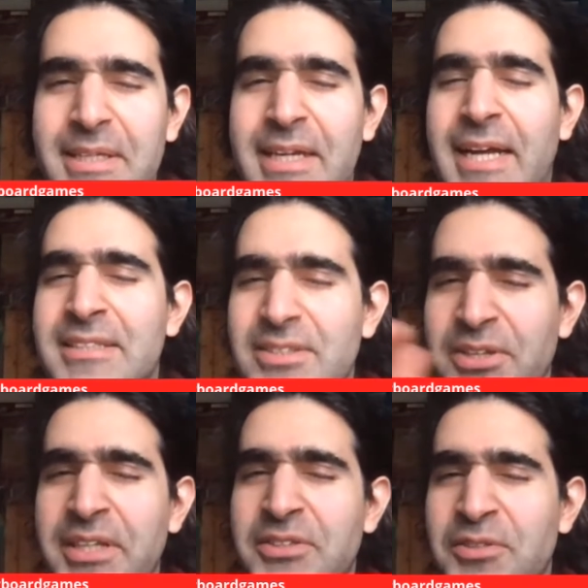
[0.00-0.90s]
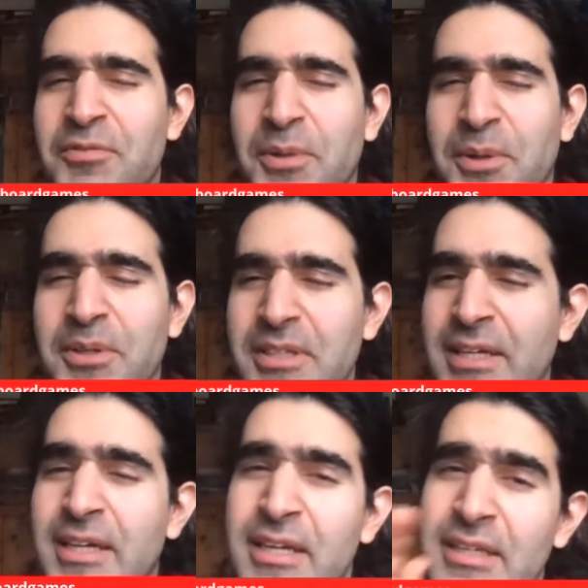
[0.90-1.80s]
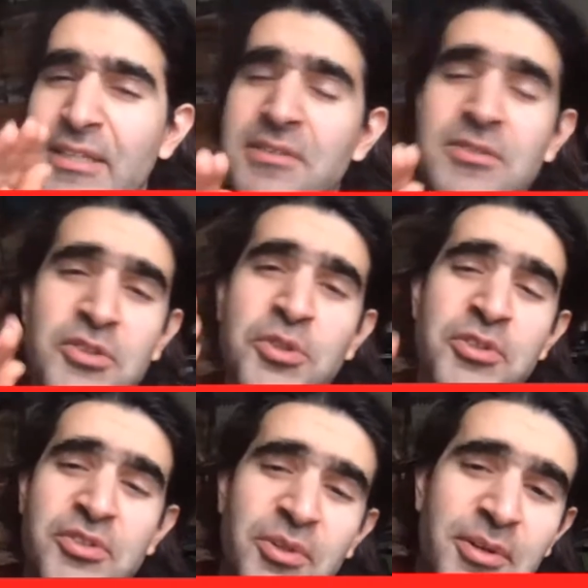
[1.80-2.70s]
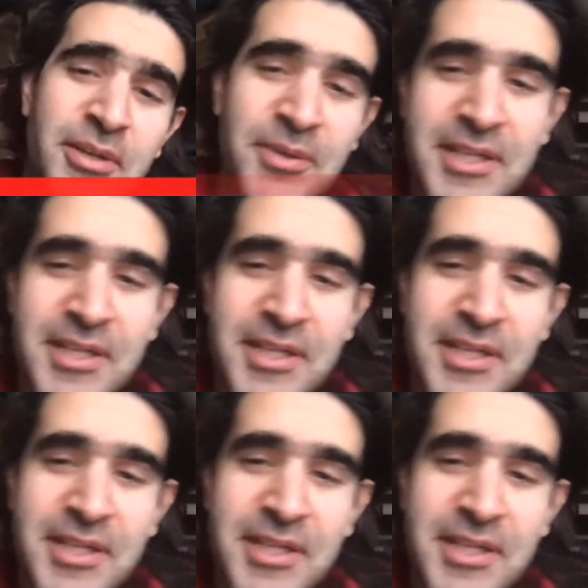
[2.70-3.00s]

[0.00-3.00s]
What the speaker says: Yeah, and unless you've got... True story,